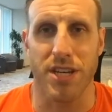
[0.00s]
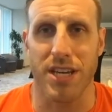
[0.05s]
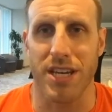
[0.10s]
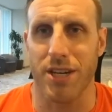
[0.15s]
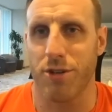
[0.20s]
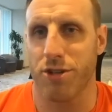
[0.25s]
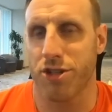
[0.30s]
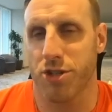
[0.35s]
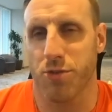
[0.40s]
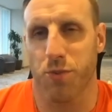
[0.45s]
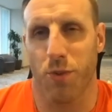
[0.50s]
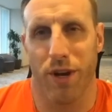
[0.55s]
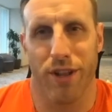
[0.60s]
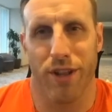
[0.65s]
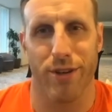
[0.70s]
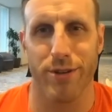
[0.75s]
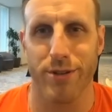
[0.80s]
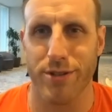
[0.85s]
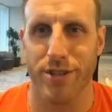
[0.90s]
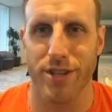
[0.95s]
It was just one of
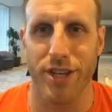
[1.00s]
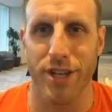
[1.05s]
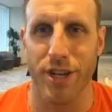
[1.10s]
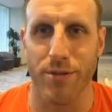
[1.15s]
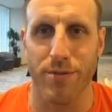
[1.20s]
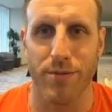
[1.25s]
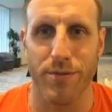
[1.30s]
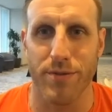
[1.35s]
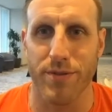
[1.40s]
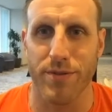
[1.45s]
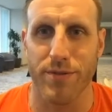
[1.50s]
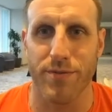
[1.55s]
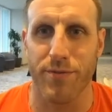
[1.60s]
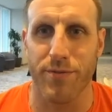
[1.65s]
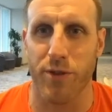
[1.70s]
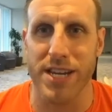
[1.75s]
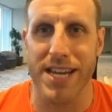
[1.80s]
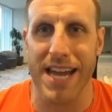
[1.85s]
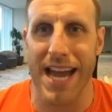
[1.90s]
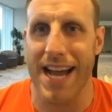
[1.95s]
those,
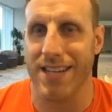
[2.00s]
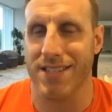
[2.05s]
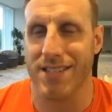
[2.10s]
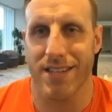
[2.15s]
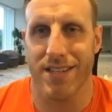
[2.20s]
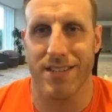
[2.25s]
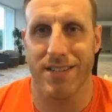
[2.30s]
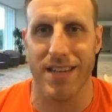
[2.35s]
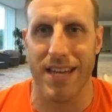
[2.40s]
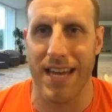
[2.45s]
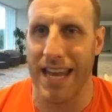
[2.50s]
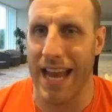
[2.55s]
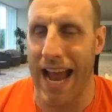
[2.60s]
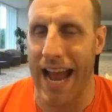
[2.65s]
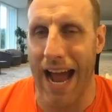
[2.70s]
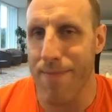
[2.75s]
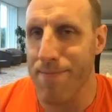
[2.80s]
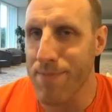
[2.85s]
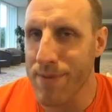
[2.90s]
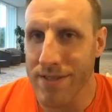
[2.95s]
freak accidents. It
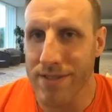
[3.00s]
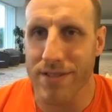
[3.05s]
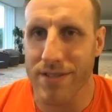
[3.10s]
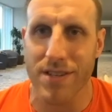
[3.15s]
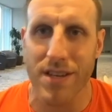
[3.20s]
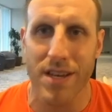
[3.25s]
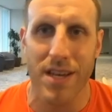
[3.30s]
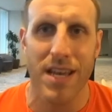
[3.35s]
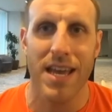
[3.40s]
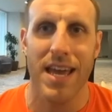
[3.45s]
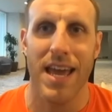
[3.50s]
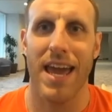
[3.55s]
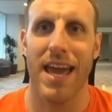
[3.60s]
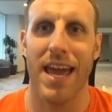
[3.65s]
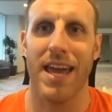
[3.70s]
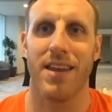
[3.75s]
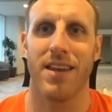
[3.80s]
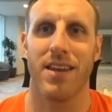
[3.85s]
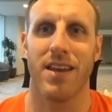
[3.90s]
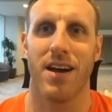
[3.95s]
happens.
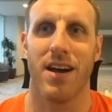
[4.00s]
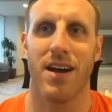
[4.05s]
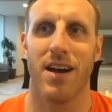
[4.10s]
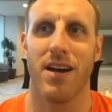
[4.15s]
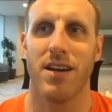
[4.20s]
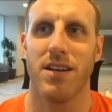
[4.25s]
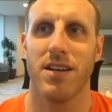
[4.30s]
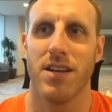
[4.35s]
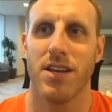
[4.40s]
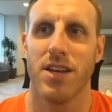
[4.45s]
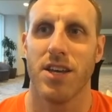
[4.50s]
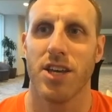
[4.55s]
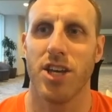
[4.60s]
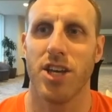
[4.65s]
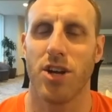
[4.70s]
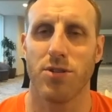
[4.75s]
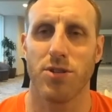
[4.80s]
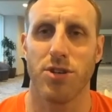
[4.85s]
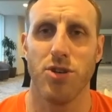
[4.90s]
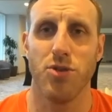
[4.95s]
And,
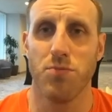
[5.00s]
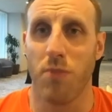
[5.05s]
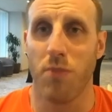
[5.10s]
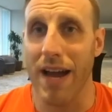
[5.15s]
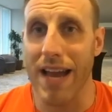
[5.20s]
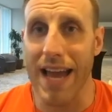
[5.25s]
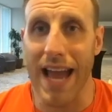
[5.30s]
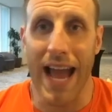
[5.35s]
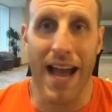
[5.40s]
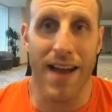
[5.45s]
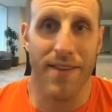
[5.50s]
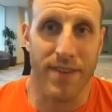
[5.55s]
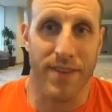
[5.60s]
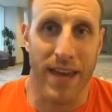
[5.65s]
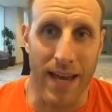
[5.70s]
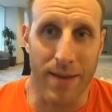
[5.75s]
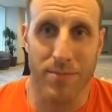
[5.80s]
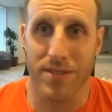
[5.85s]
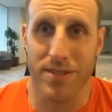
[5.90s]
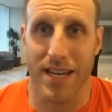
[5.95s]
you might have
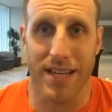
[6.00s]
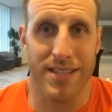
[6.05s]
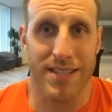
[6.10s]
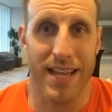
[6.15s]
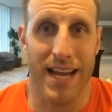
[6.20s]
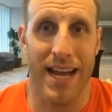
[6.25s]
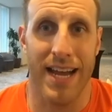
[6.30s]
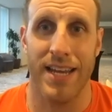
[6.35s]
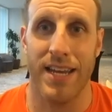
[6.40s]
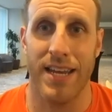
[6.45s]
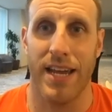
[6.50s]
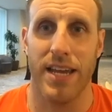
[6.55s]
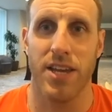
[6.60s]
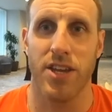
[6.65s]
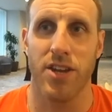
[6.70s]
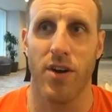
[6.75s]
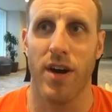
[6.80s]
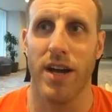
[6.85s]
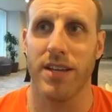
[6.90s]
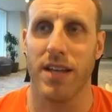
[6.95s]
games like that. And
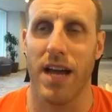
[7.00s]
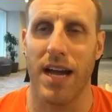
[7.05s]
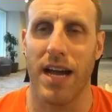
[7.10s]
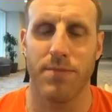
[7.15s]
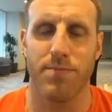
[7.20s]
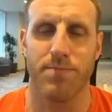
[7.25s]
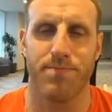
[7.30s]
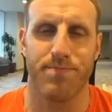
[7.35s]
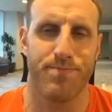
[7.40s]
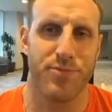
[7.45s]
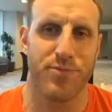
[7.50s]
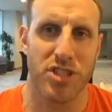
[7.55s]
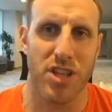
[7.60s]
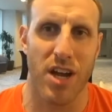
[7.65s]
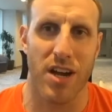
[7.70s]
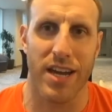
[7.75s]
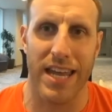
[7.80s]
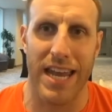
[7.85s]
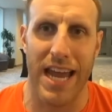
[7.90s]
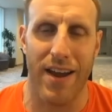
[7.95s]
I
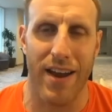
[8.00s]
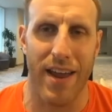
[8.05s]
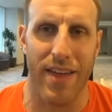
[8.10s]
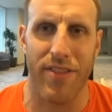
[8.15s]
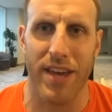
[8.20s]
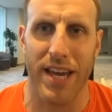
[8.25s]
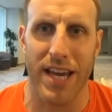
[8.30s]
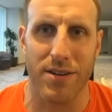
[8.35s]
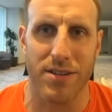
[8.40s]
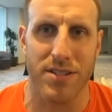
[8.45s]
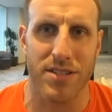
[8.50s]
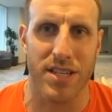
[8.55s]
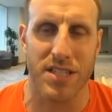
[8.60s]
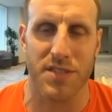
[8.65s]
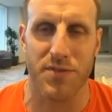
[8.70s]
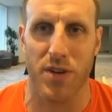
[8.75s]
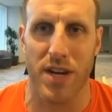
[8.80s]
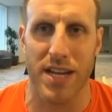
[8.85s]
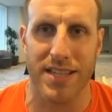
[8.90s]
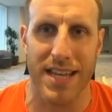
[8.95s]
stuck it out. I think I was 6
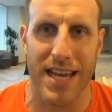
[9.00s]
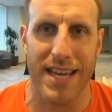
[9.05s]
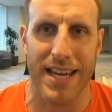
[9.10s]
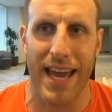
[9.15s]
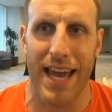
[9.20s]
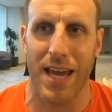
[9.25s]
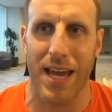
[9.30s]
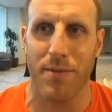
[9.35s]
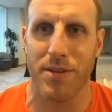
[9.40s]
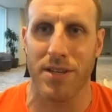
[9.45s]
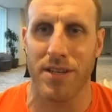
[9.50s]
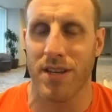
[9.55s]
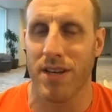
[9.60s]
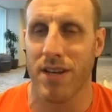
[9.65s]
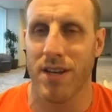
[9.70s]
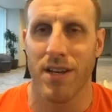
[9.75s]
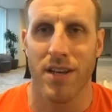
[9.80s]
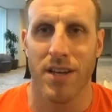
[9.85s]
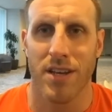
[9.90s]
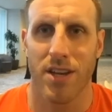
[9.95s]
for 8 that game. And,
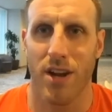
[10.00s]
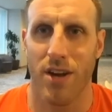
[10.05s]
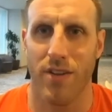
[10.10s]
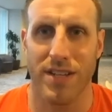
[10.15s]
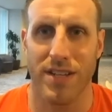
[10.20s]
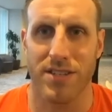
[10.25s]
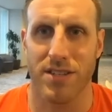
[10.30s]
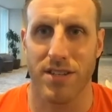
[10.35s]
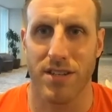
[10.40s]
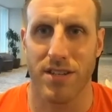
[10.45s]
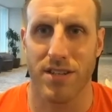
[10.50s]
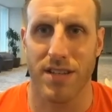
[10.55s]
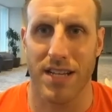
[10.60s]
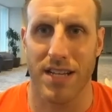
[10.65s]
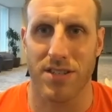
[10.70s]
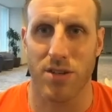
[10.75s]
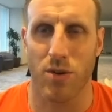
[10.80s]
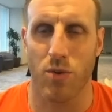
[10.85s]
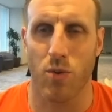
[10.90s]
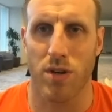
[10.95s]
that's
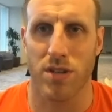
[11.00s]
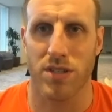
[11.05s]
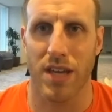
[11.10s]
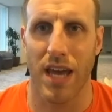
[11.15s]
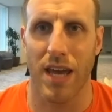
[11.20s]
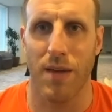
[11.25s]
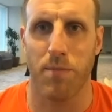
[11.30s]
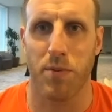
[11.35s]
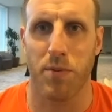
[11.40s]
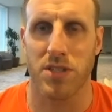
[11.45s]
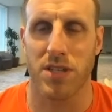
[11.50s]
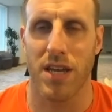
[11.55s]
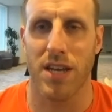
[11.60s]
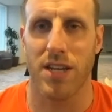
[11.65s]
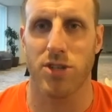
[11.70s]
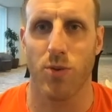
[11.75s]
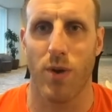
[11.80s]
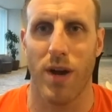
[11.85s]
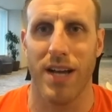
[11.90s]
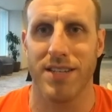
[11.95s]
the worst game
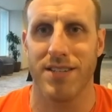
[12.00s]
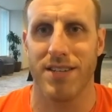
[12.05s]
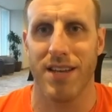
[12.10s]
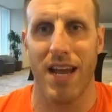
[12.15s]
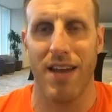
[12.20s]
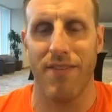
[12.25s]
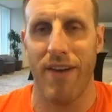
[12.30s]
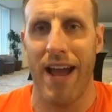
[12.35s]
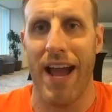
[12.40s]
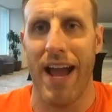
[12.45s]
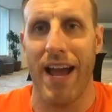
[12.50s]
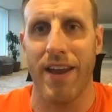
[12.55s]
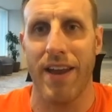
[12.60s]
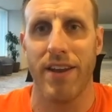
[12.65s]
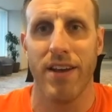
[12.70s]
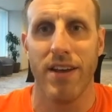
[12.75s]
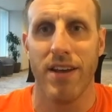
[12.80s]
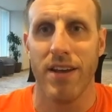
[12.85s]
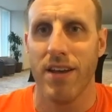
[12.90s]
percentage wise that I've had.